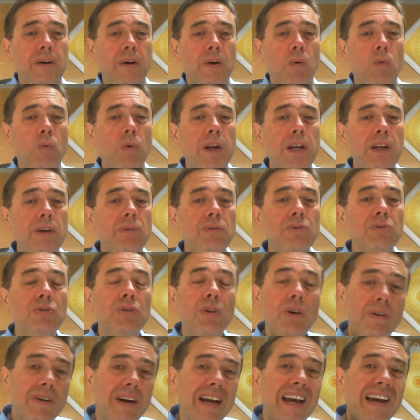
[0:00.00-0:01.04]
when you
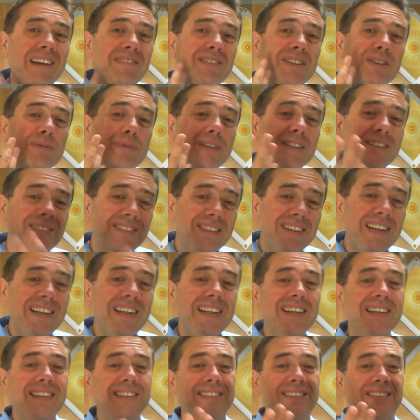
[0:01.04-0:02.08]
don't have the
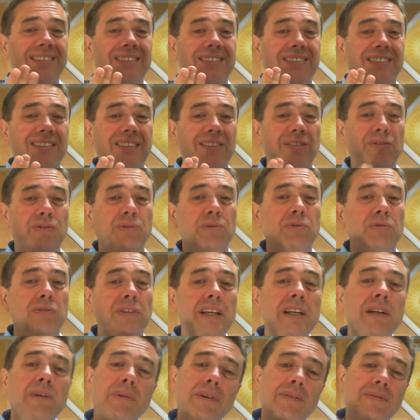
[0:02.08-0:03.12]
resilience to
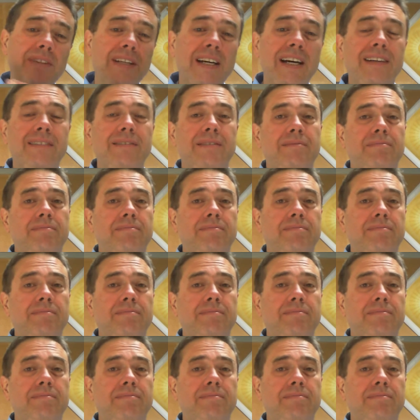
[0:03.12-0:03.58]
deal with that.